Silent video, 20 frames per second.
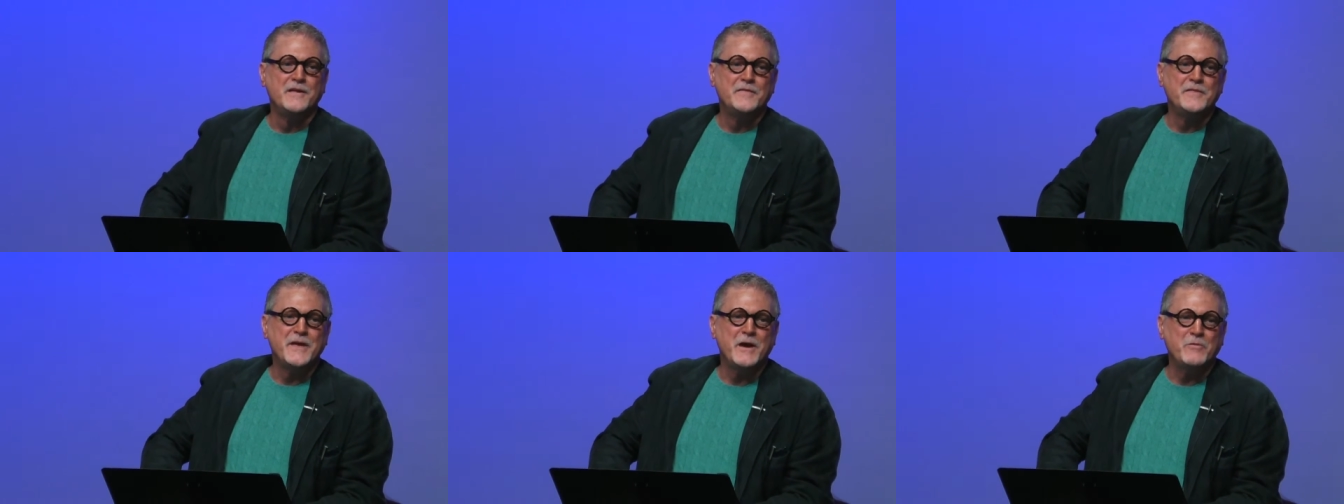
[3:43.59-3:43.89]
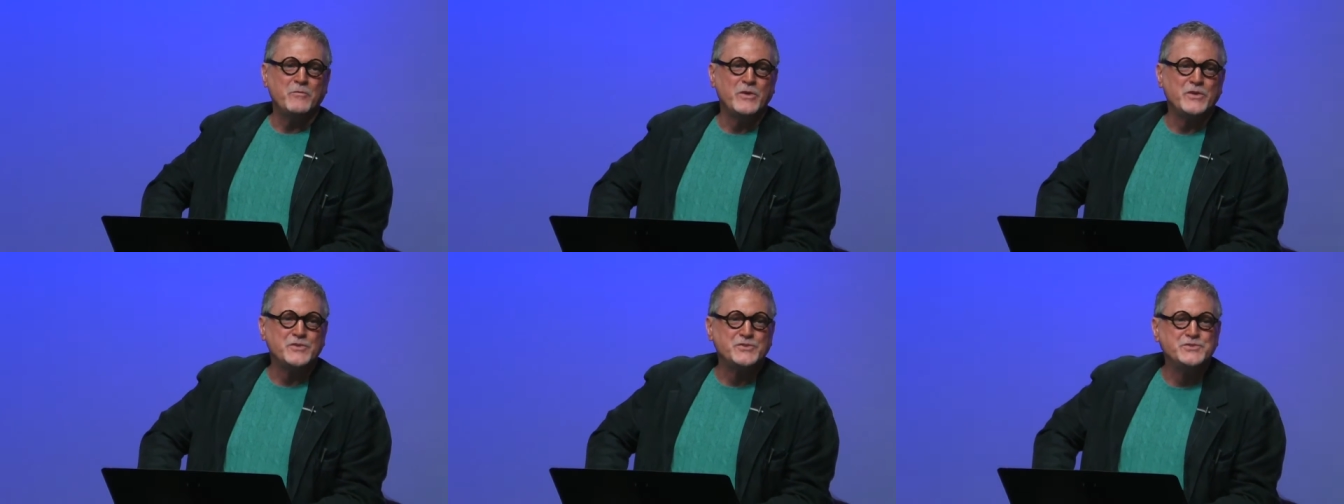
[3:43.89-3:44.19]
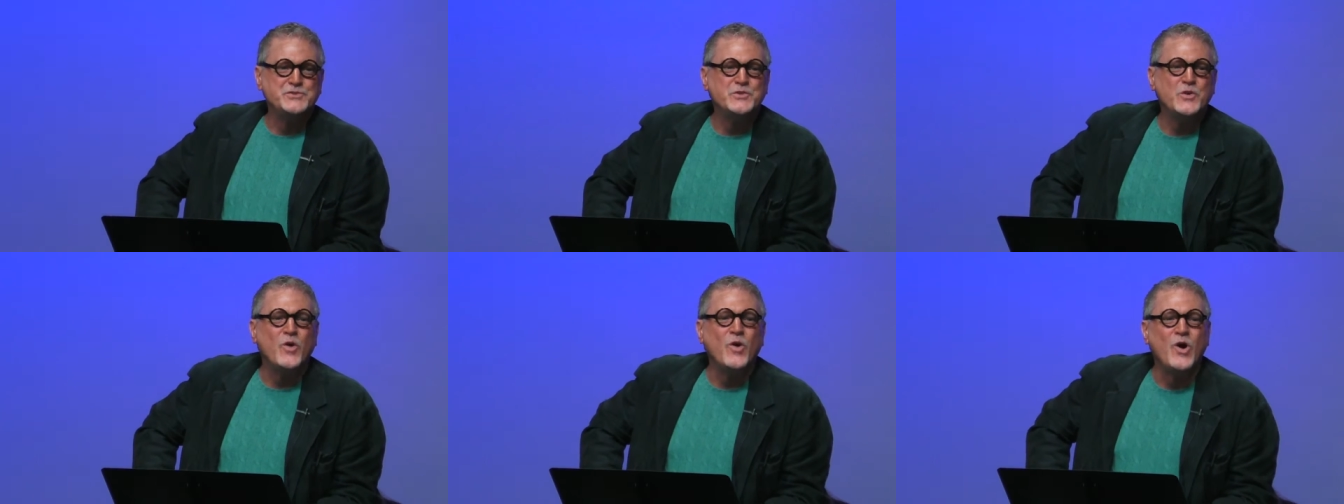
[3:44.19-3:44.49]
that with
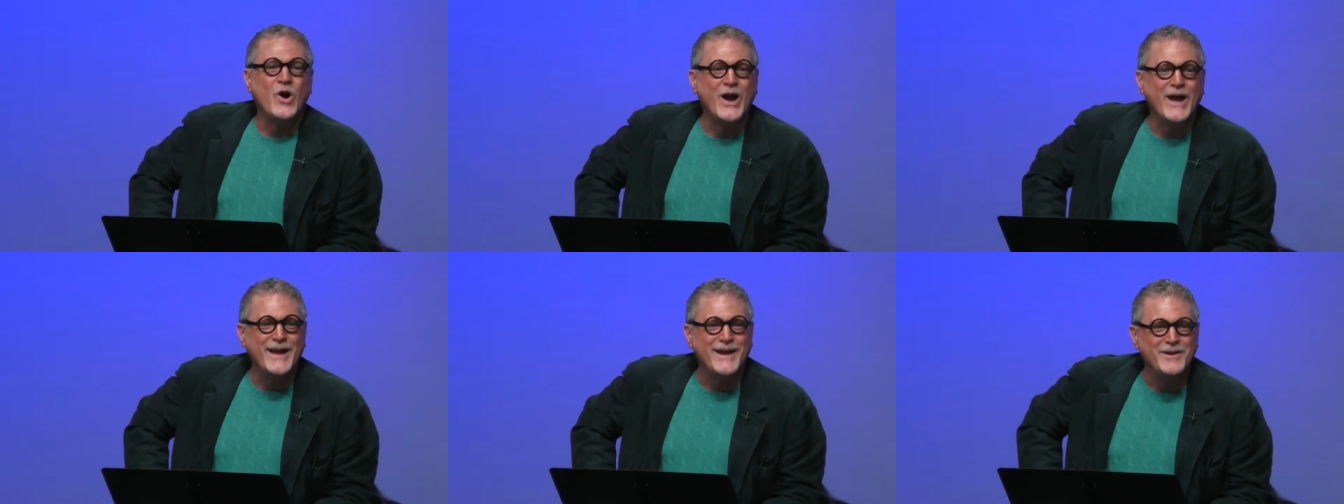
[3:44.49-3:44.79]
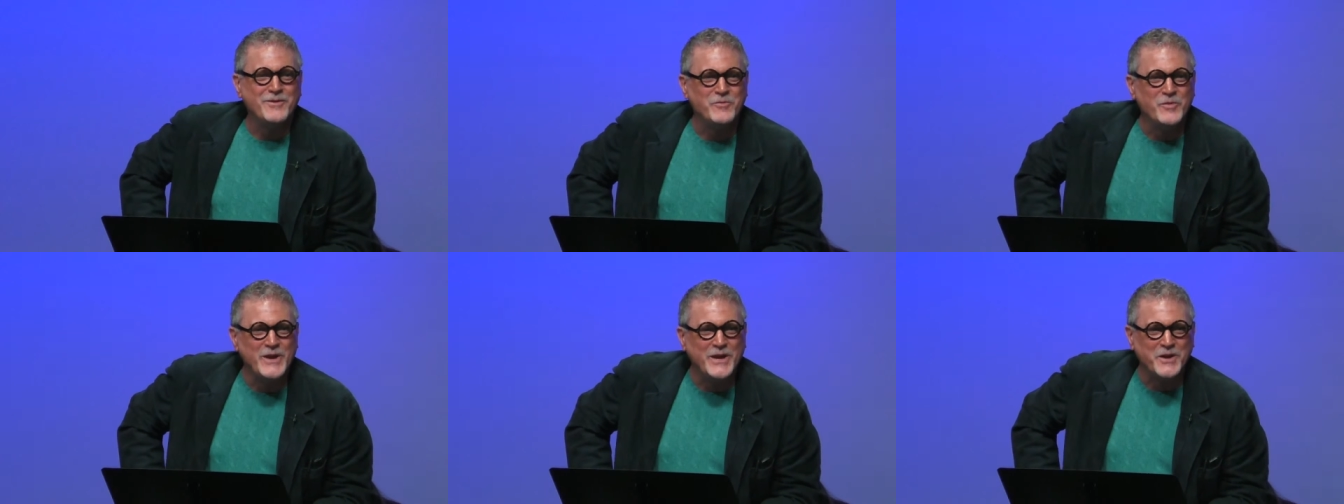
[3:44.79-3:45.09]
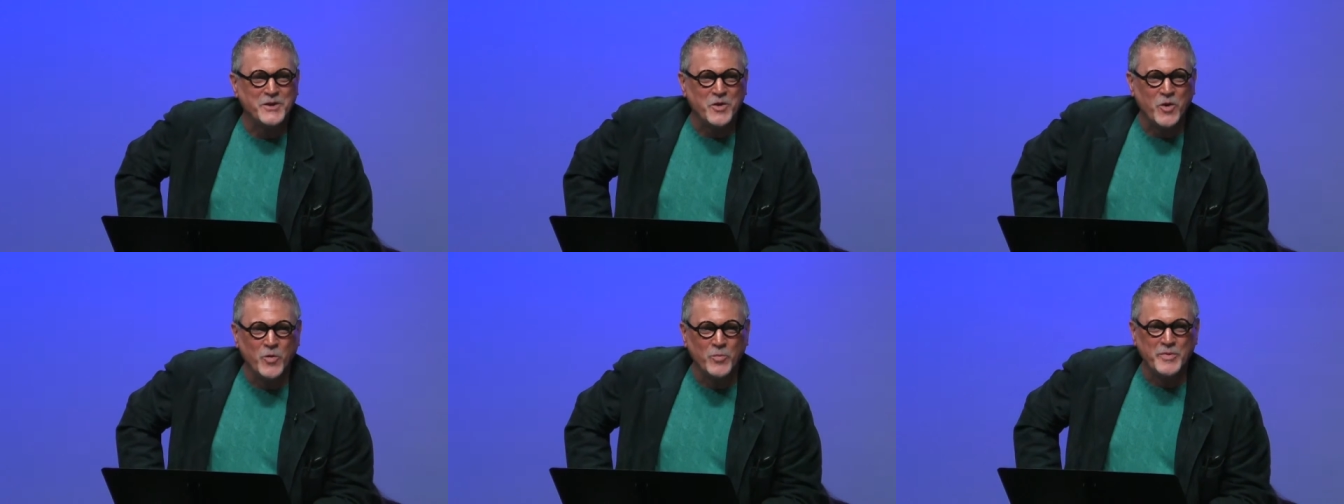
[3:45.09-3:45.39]
joy we
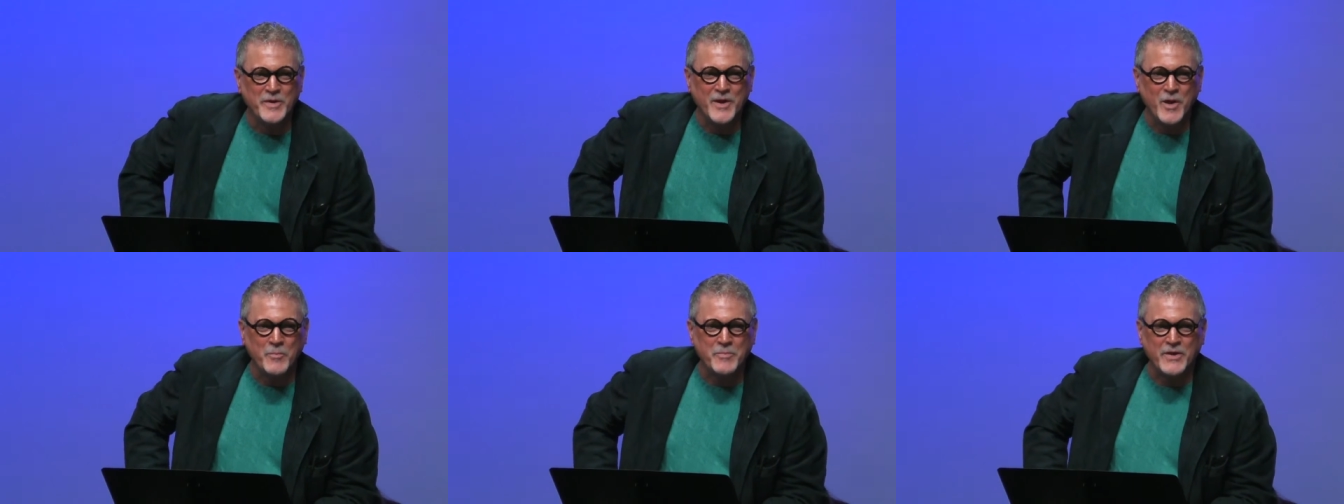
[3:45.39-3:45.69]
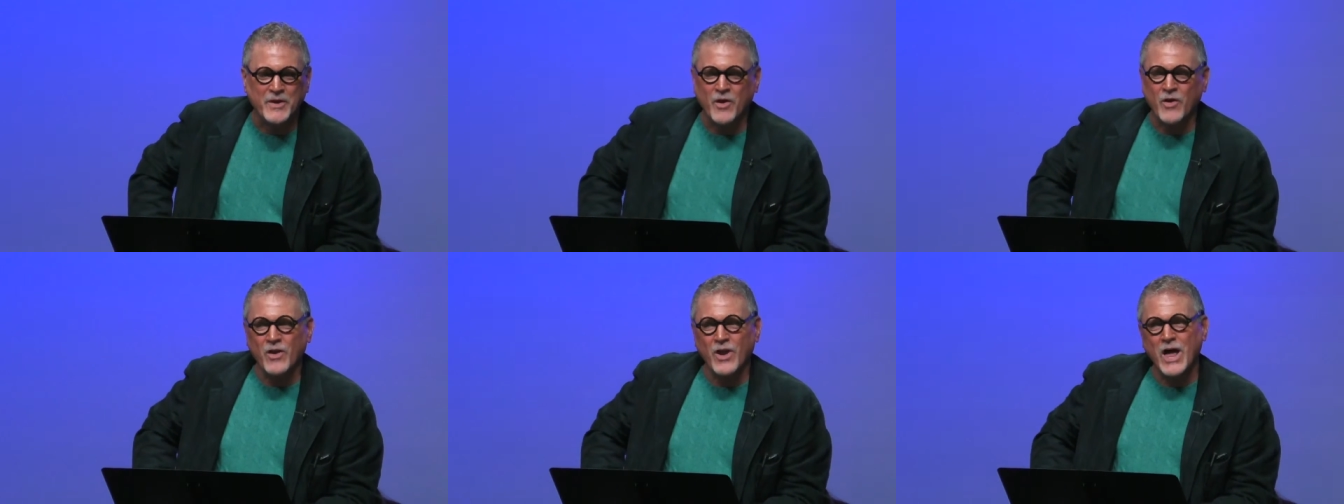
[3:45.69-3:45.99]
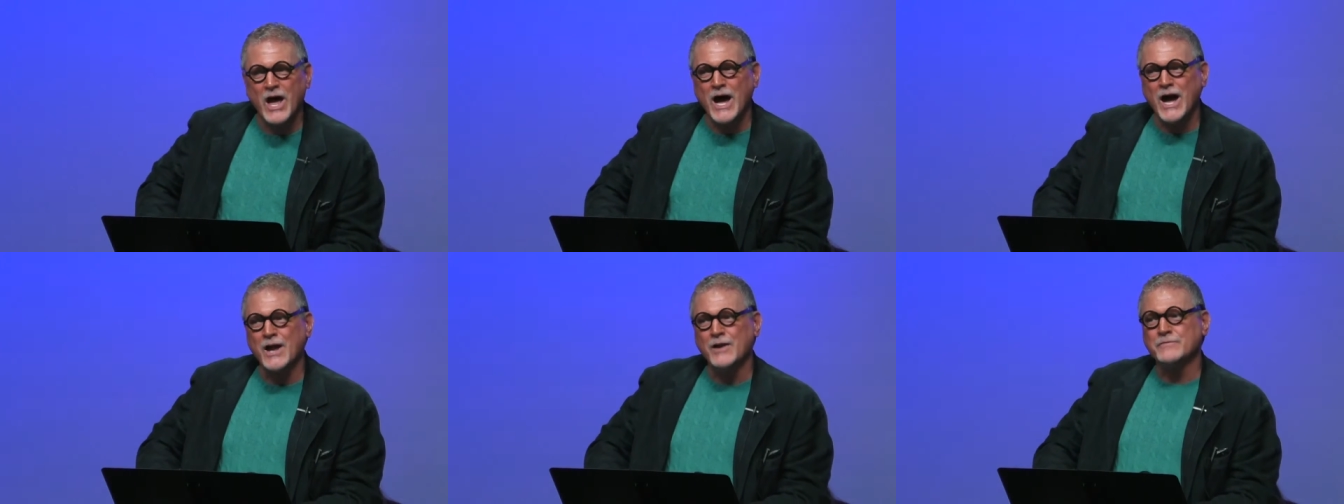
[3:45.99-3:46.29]
can open up in our
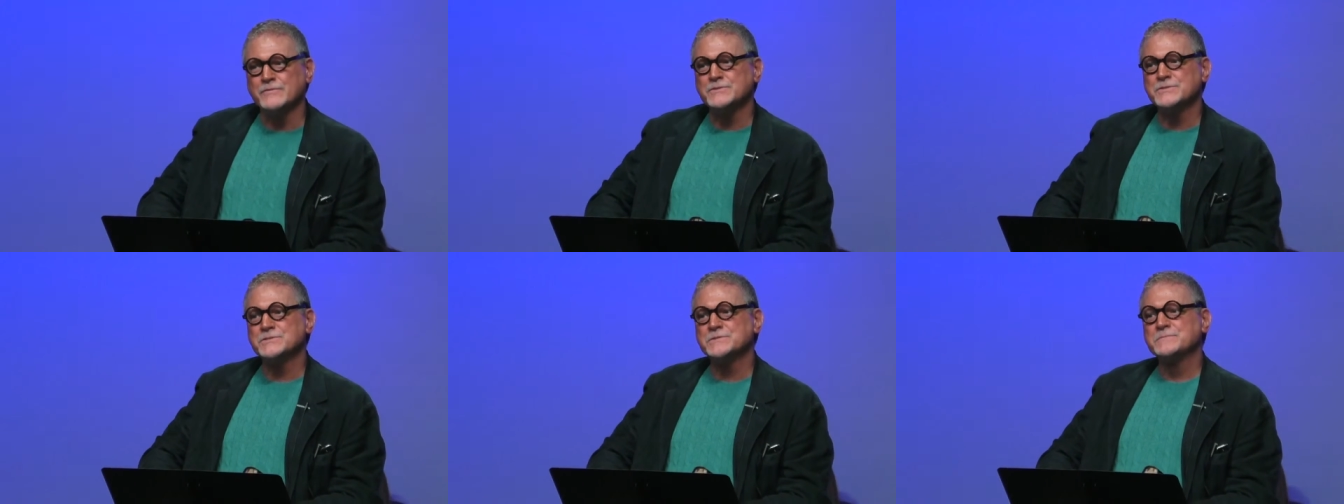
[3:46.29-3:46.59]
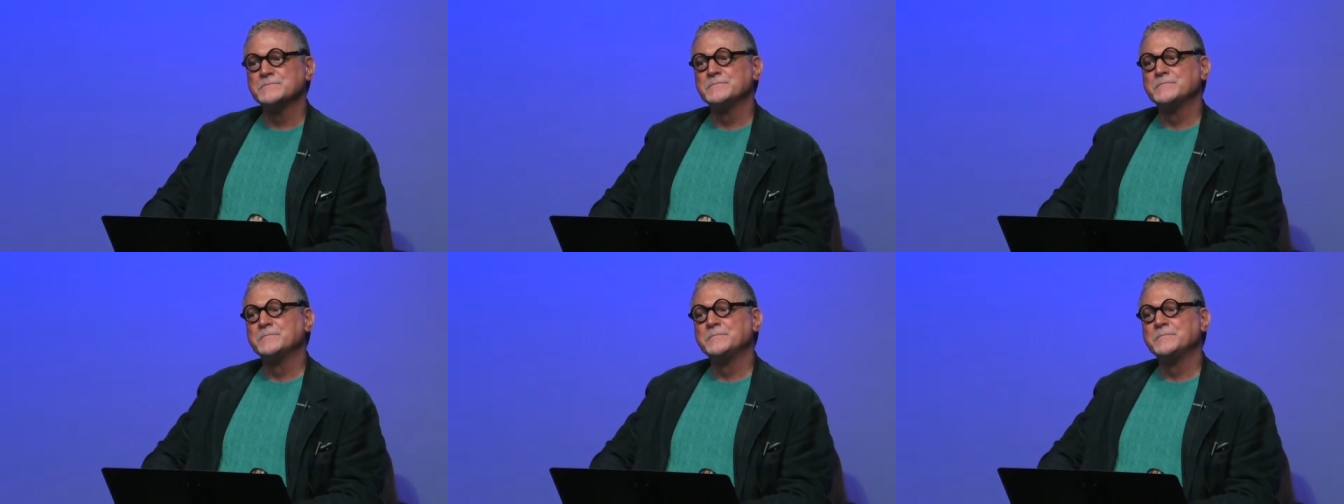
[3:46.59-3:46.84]
lives.